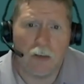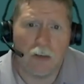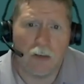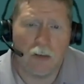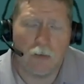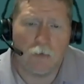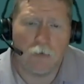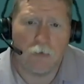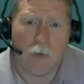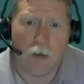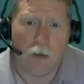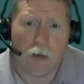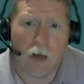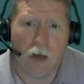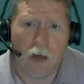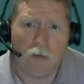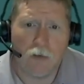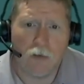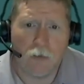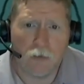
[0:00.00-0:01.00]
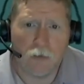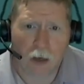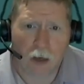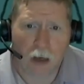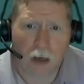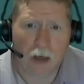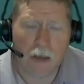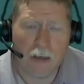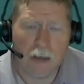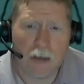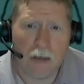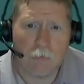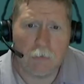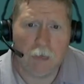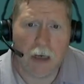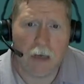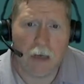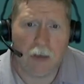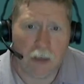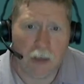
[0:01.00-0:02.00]
they're also talking
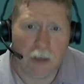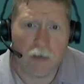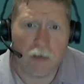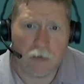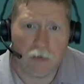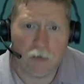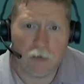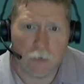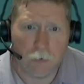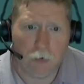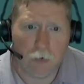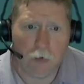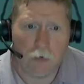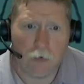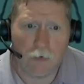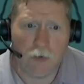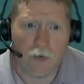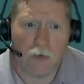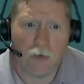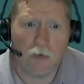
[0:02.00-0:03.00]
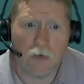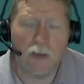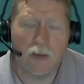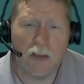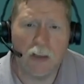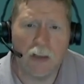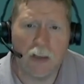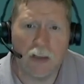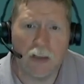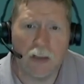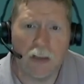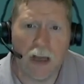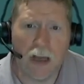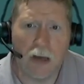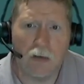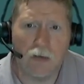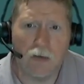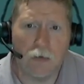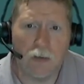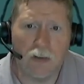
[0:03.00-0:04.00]
about, and I do support this, looking at how
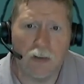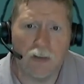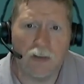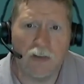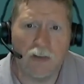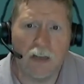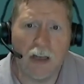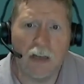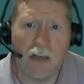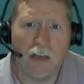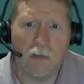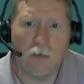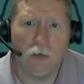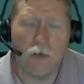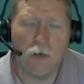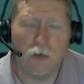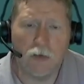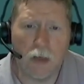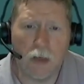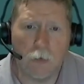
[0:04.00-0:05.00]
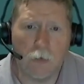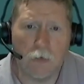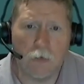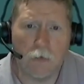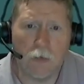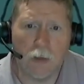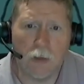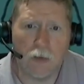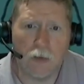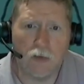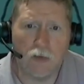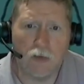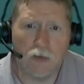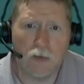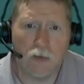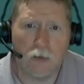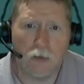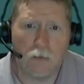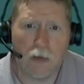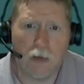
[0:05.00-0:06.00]
to extend those type of things.
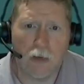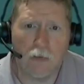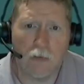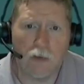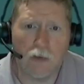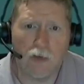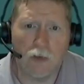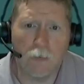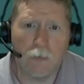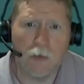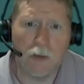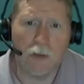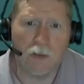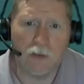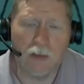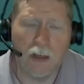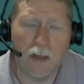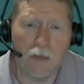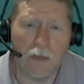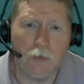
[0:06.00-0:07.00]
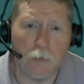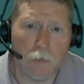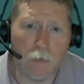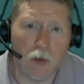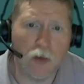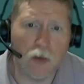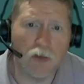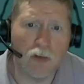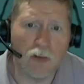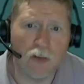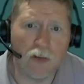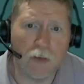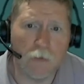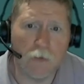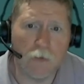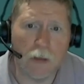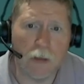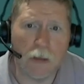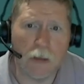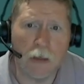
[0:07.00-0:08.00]
So rather than just being a state of emergency
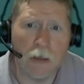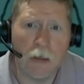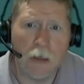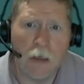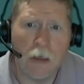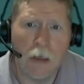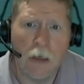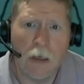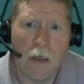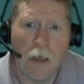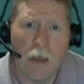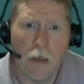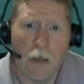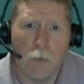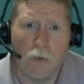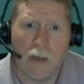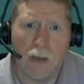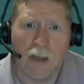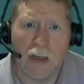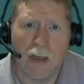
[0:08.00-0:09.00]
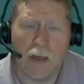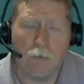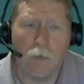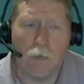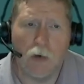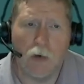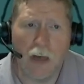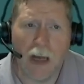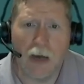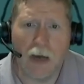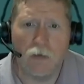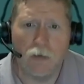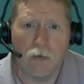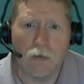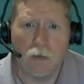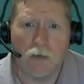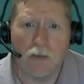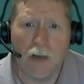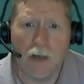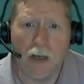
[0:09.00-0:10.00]
thing, we can have more outdoor
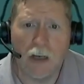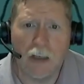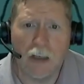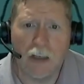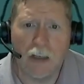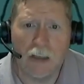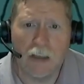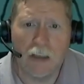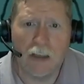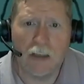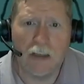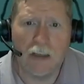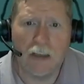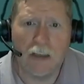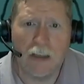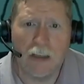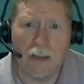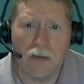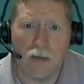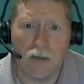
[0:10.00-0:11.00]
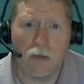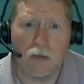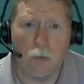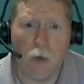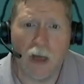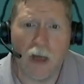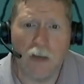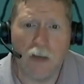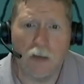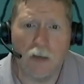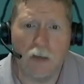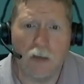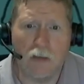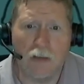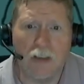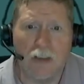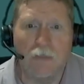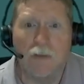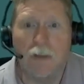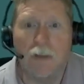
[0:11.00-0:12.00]
dining in good weather,
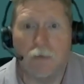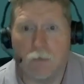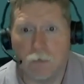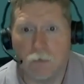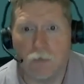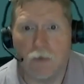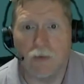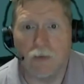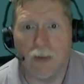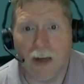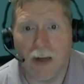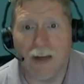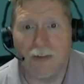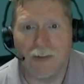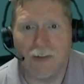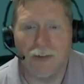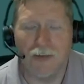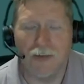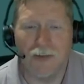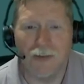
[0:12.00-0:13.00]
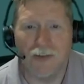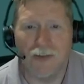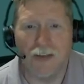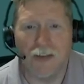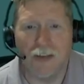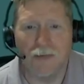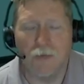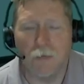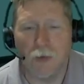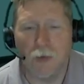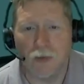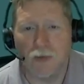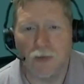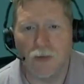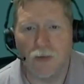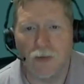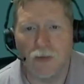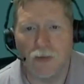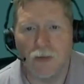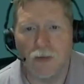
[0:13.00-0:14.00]
even if we're not under a state of
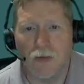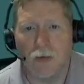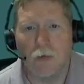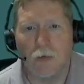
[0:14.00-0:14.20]
emergency. So